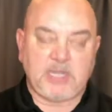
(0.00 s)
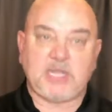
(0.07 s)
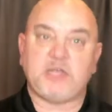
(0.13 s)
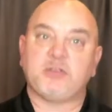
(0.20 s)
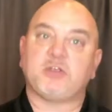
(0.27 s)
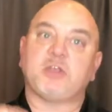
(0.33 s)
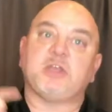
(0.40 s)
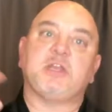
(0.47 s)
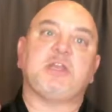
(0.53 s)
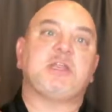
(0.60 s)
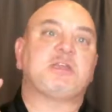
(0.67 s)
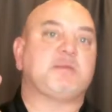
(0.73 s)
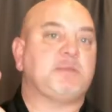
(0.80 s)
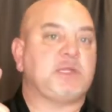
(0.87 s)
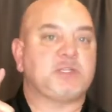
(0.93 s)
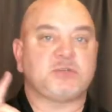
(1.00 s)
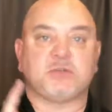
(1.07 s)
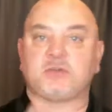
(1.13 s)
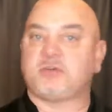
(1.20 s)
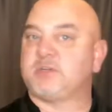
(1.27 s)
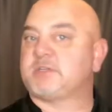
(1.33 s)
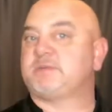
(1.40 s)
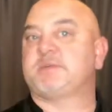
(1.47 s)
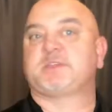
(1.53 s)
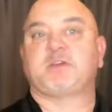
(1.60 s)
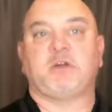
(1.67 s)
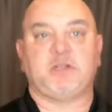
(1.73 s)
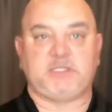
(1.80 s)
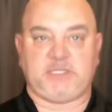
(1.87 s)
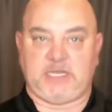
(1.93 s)
and you're going to need to make sure Christmas
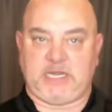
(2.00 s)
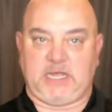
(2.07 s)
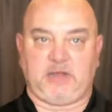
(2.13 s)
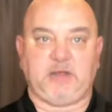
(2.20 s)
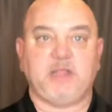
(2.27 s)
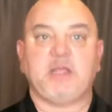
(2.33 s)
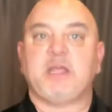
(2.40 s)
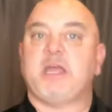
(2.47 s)
cards get out,